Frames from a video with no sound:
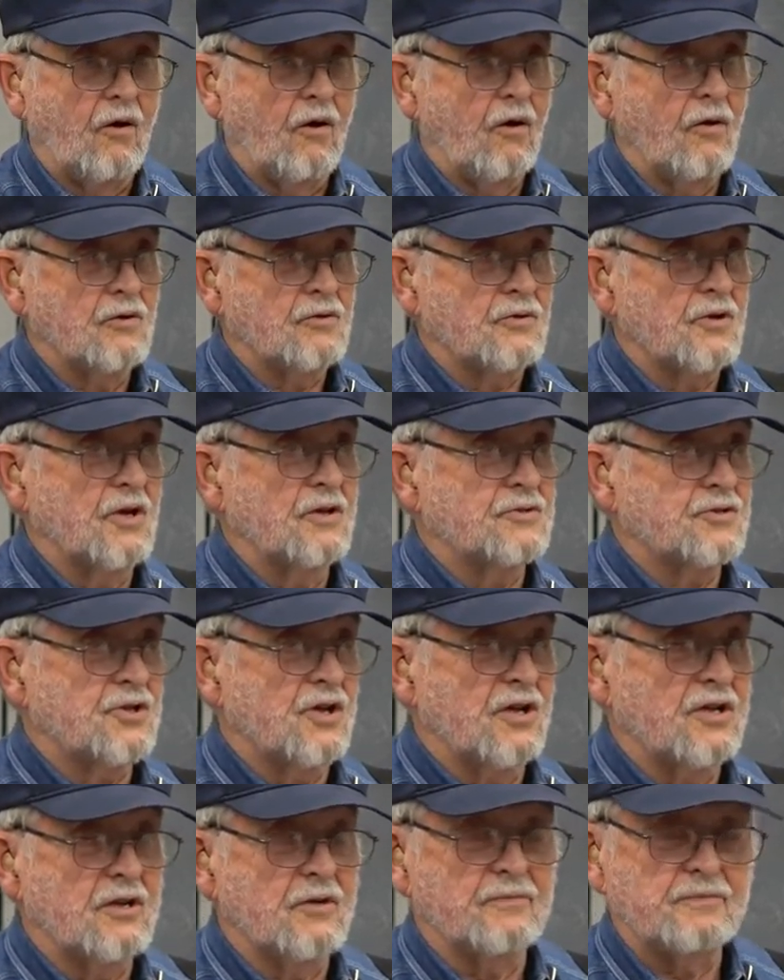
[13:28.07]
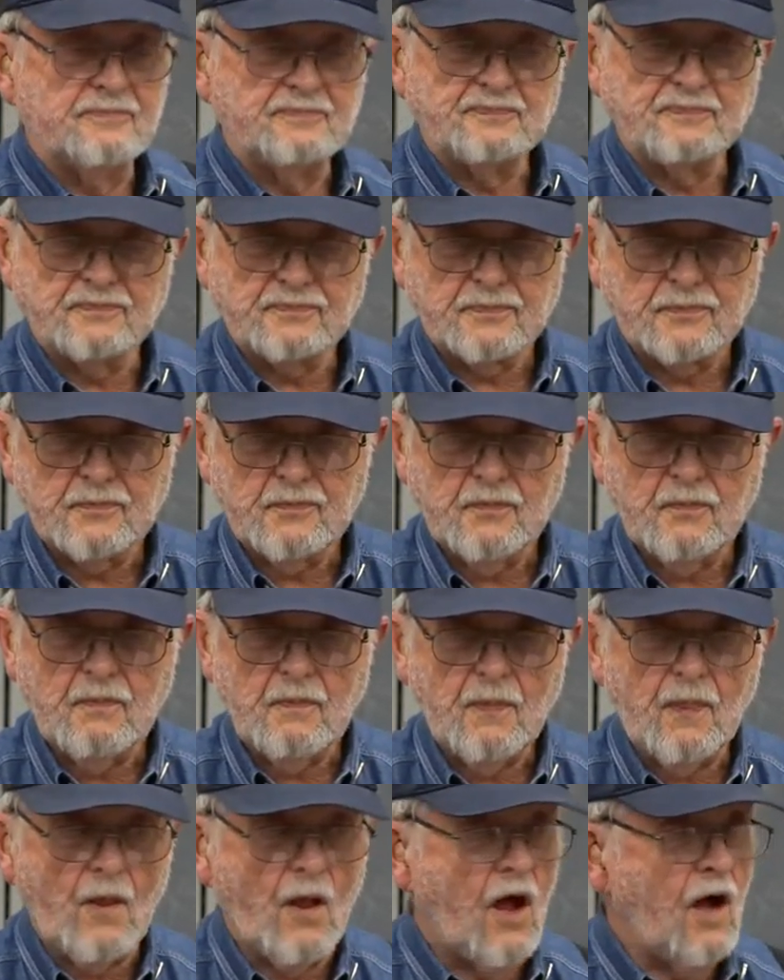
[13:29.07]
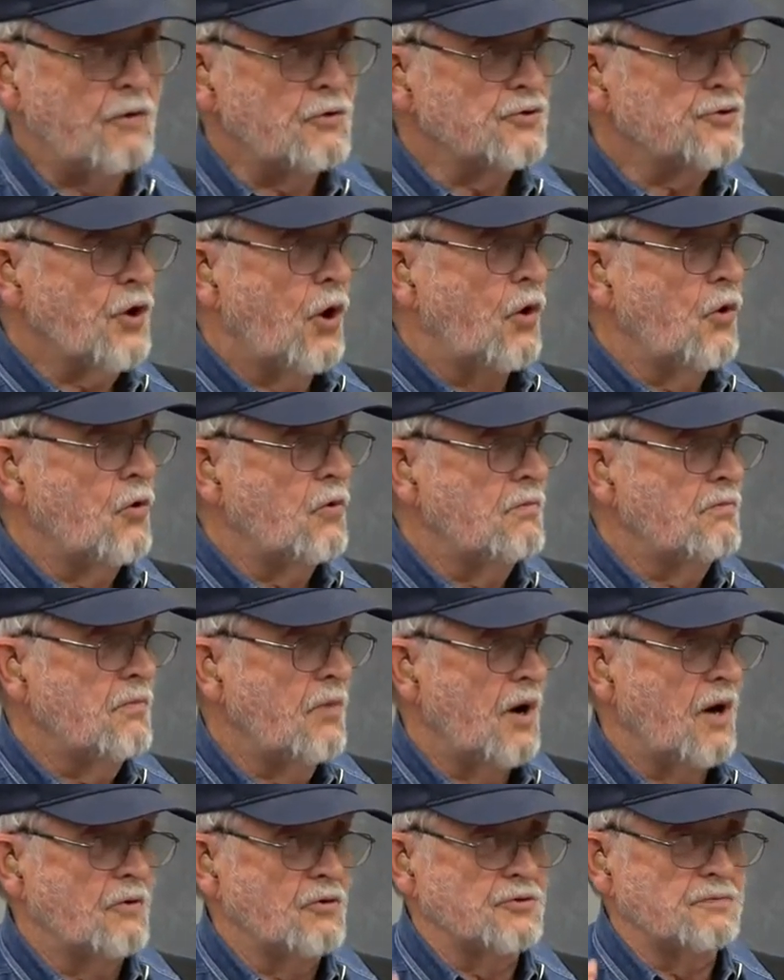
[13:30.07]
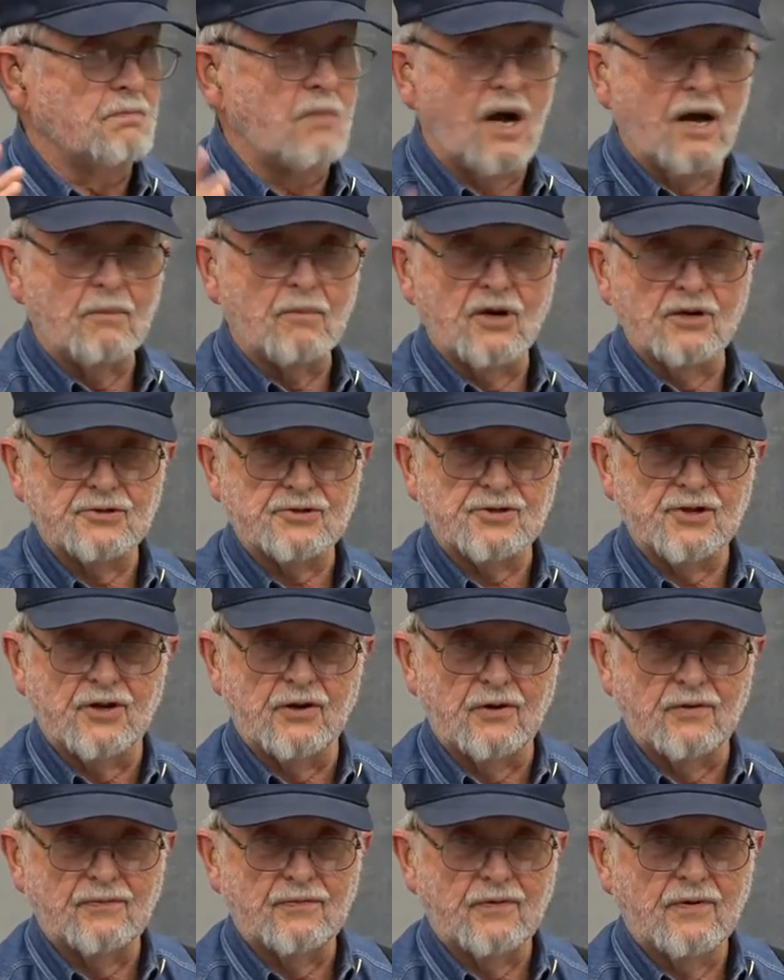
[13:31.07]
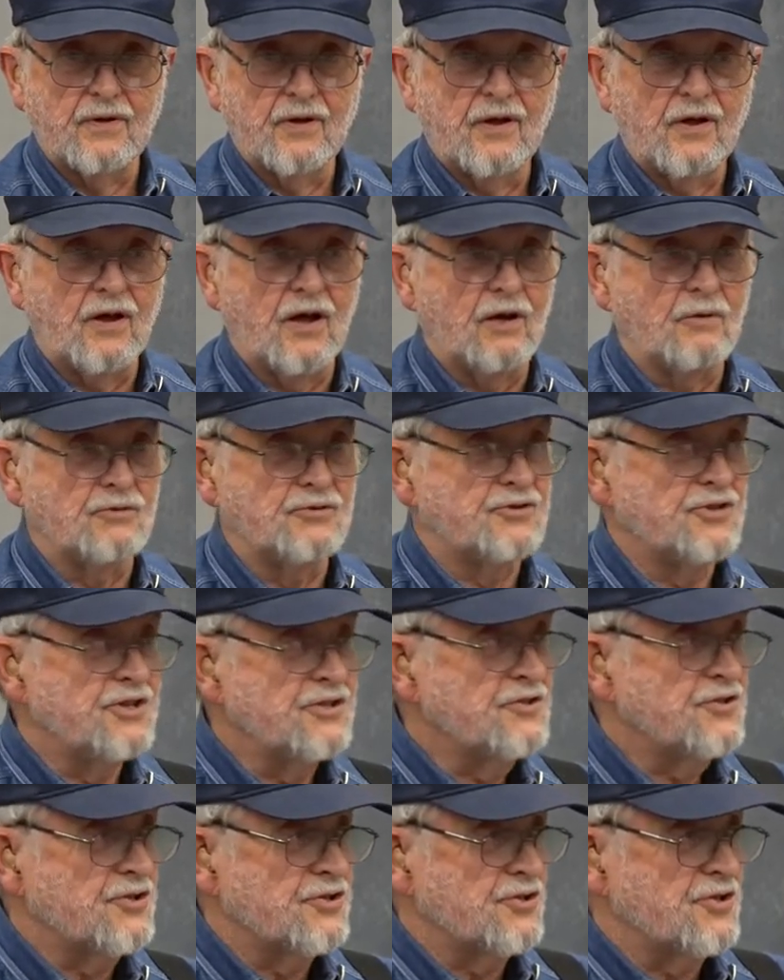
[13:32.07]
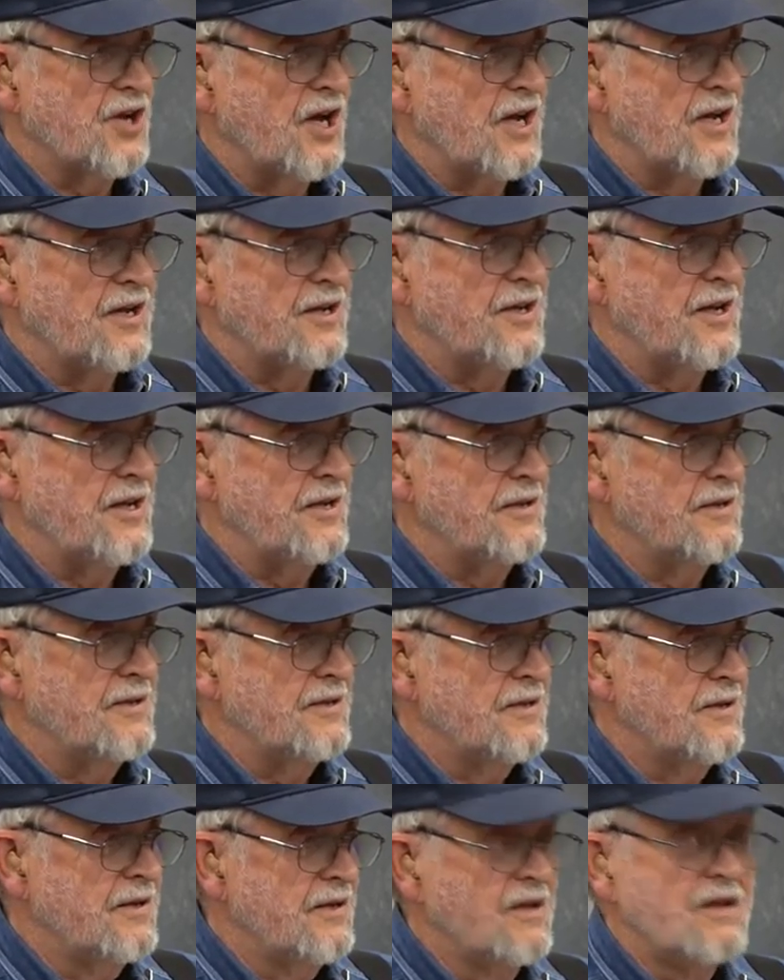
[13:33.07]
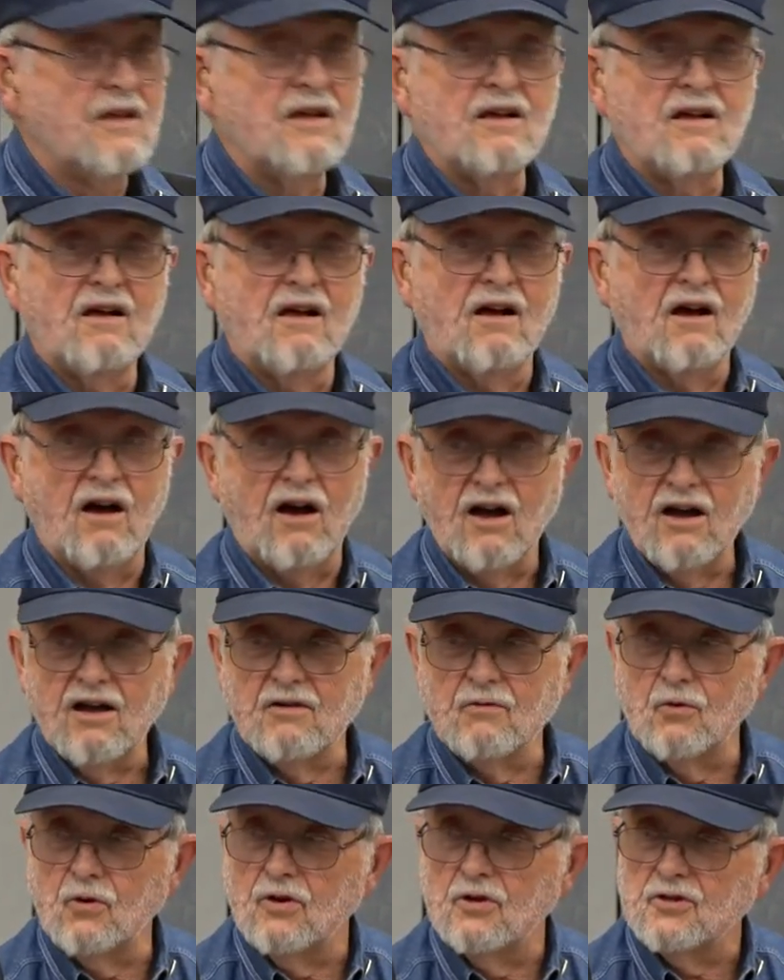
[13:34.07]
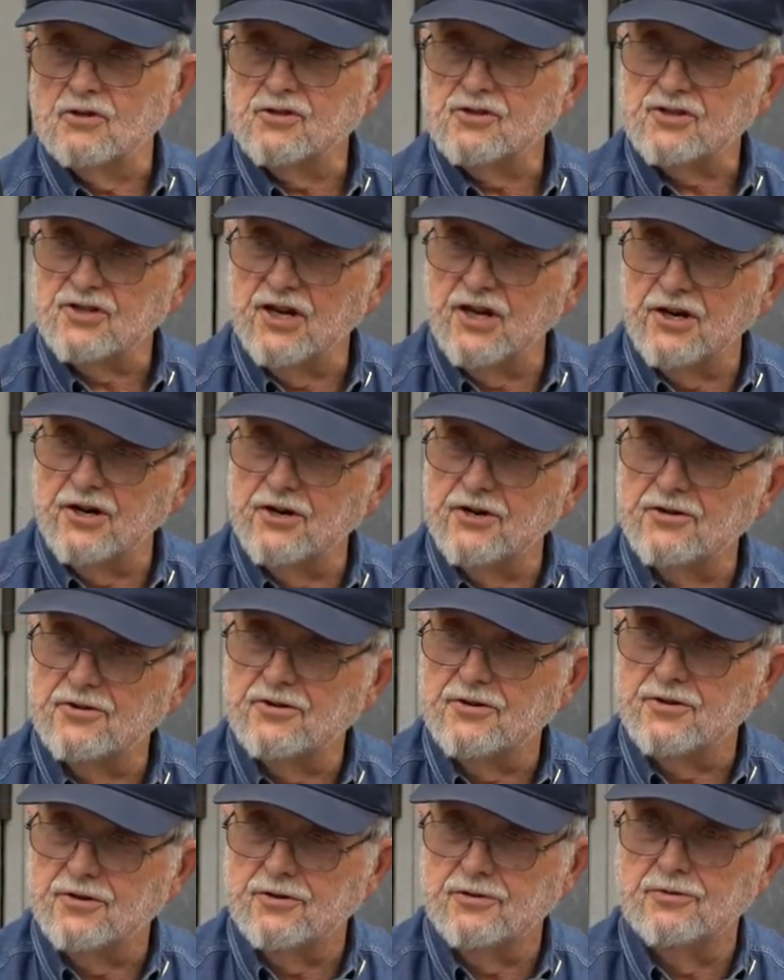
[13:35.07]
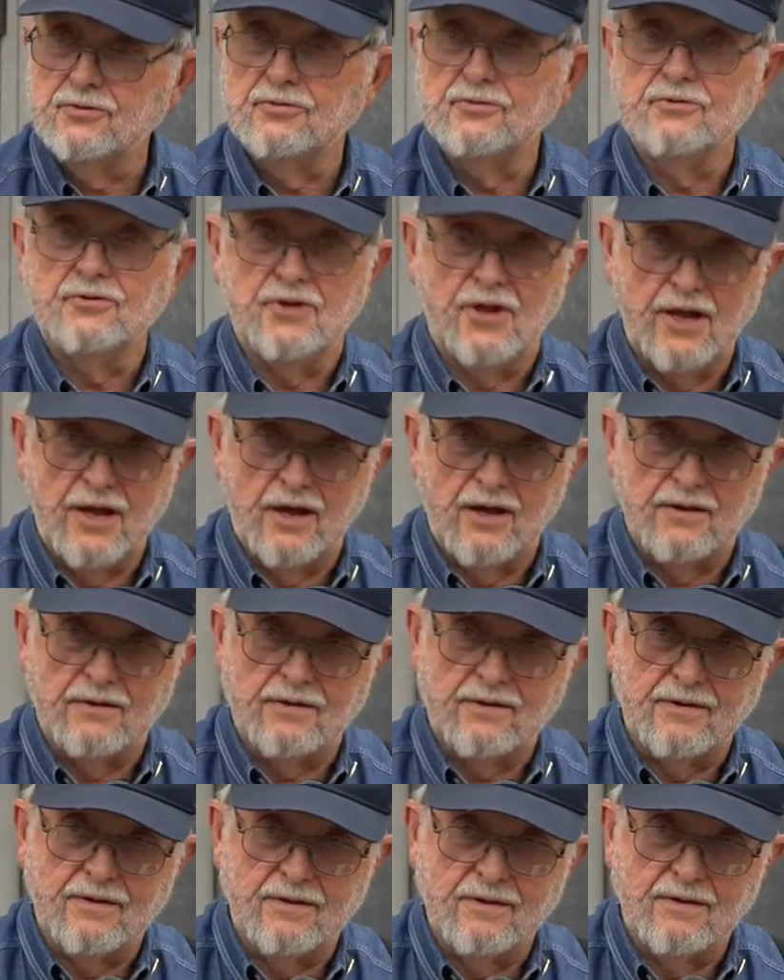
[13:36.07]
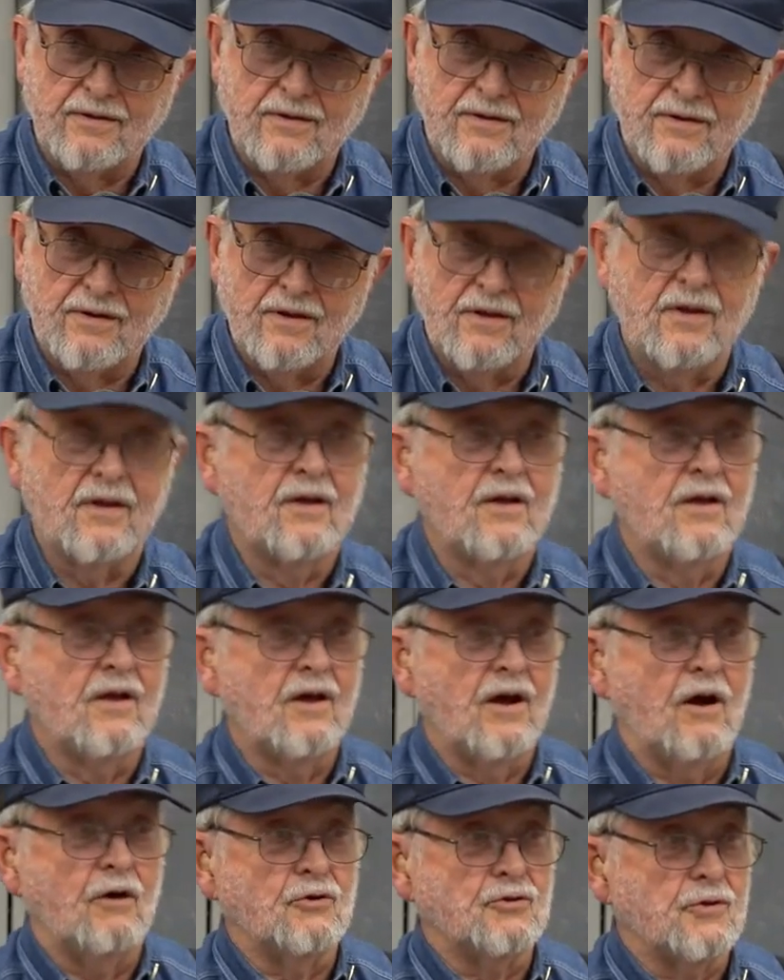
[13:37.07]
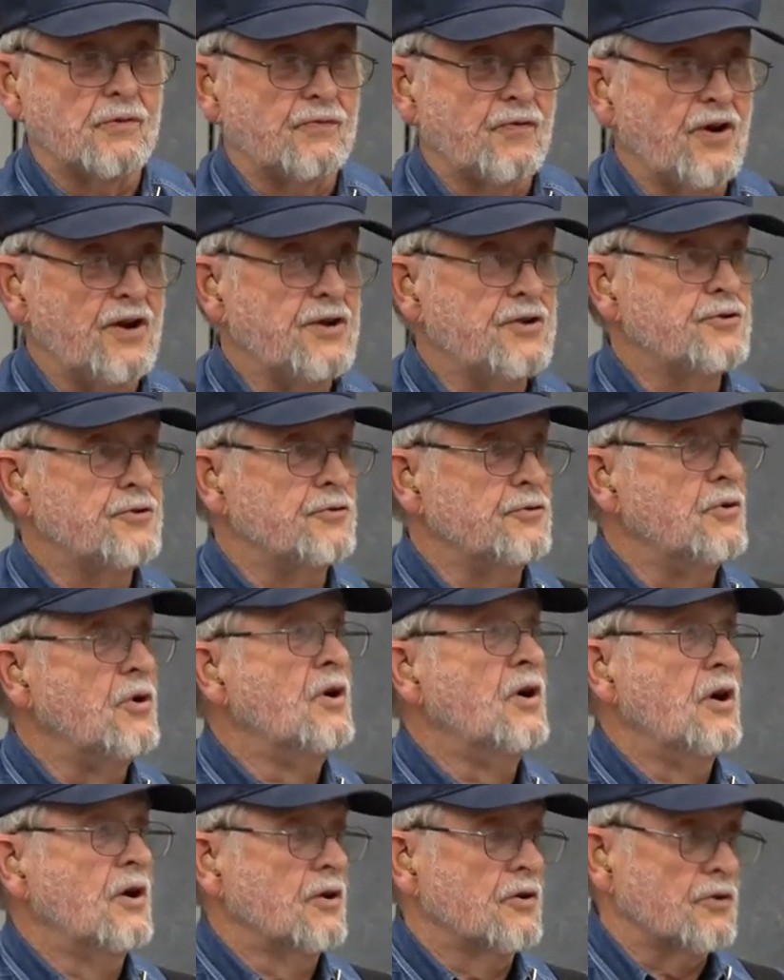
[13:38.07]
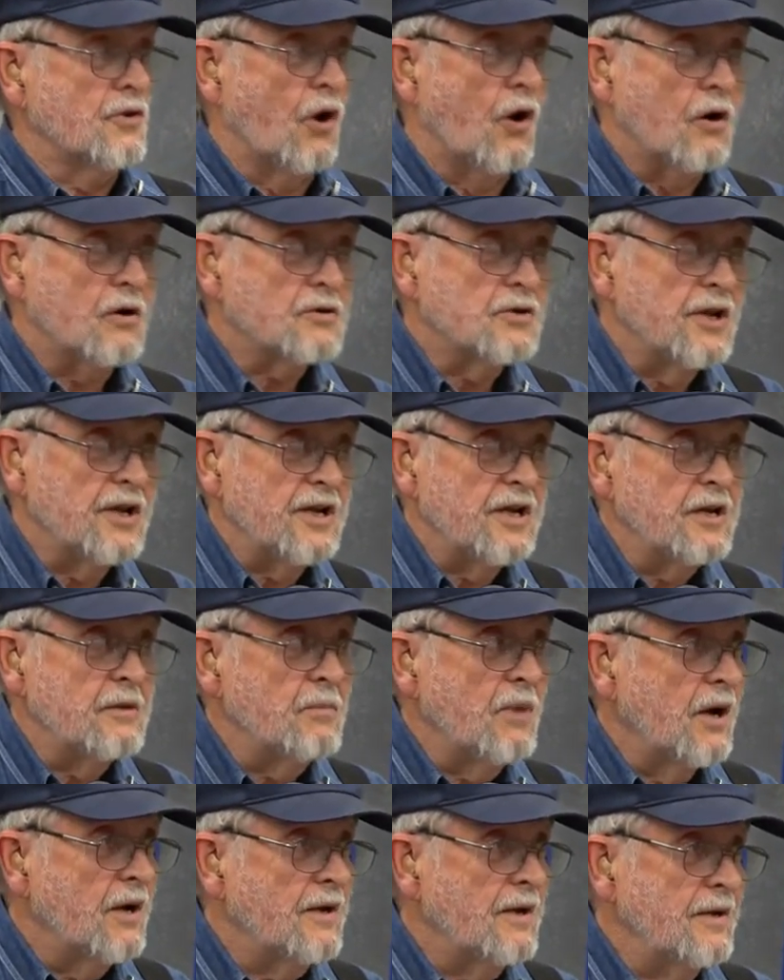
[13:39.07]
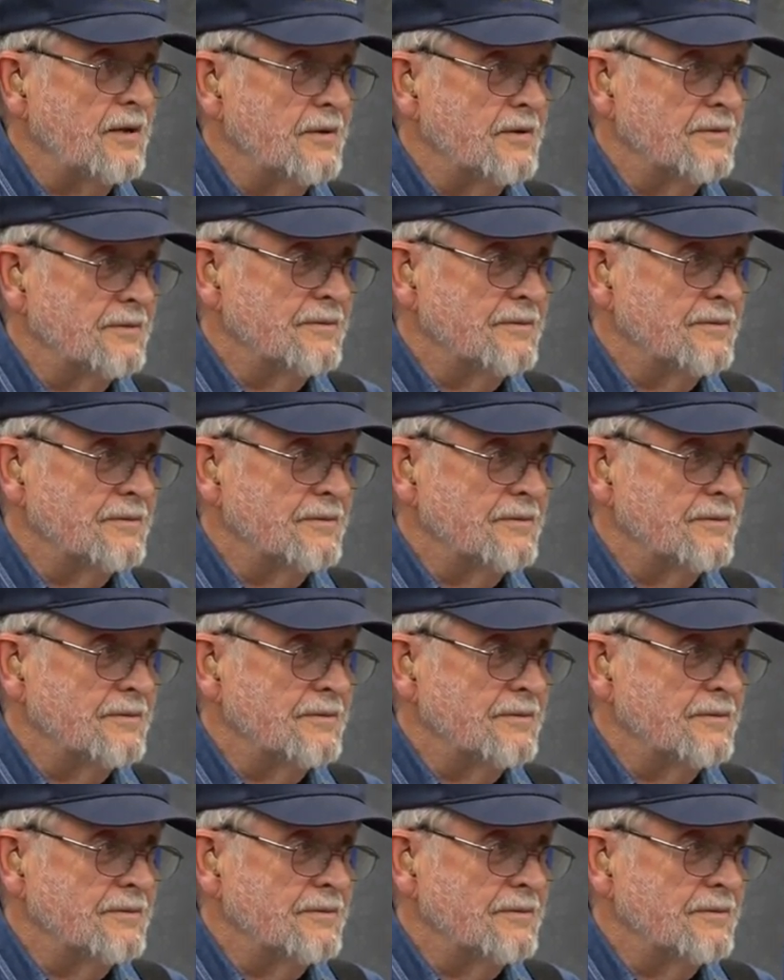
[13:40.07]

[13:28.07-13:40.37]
All of a sudden, I was home. I was by myself. I was in society. I was scared to death. I was afraid to talk to anybody.